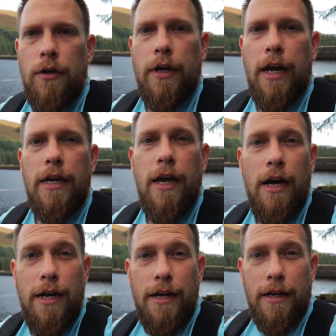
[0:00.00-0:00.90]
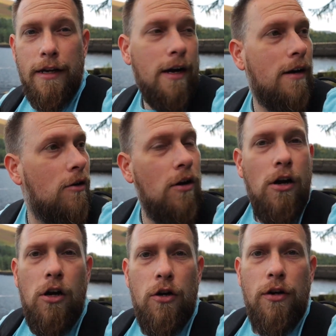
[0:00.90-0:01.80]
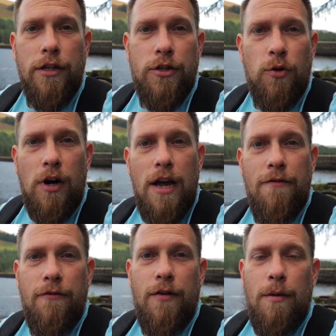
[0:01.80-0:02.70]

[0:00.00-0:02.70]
Okay, hey. Right, so I have